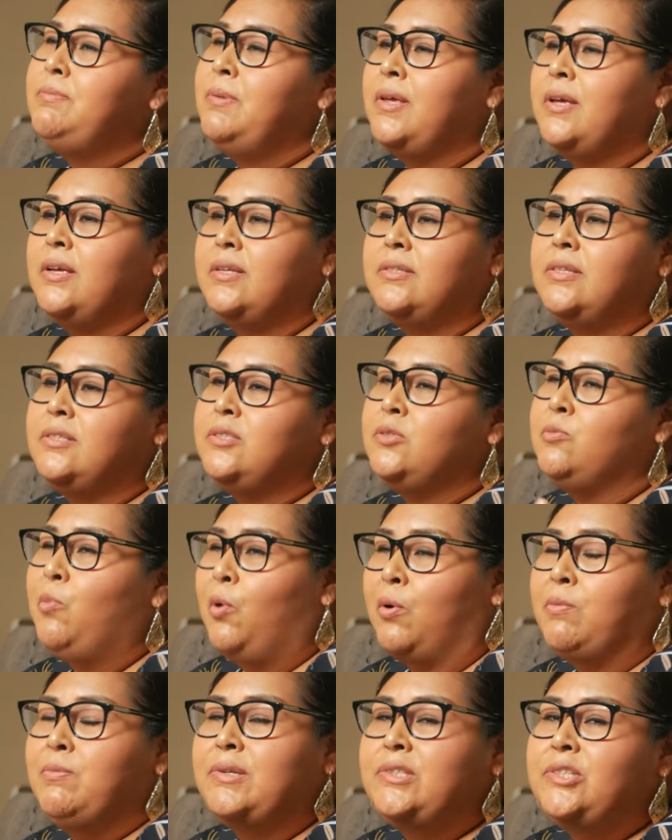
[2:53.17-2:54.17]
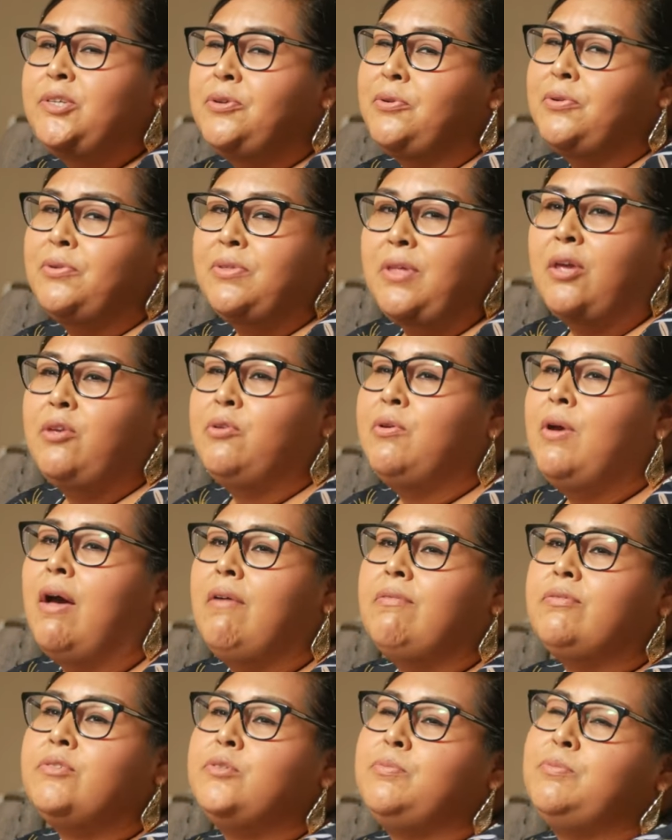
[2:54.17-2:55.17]
because it's more material that you
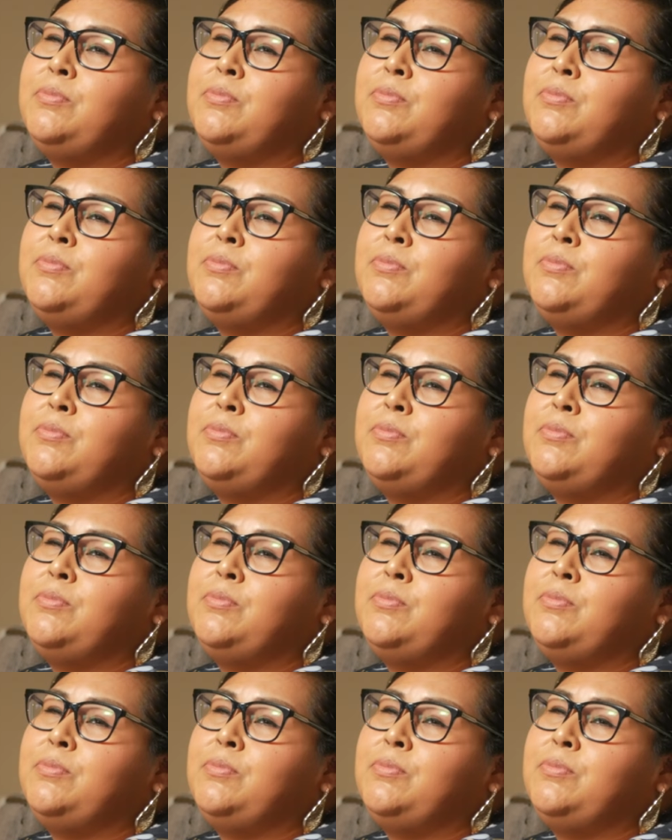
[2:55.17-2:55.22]
have to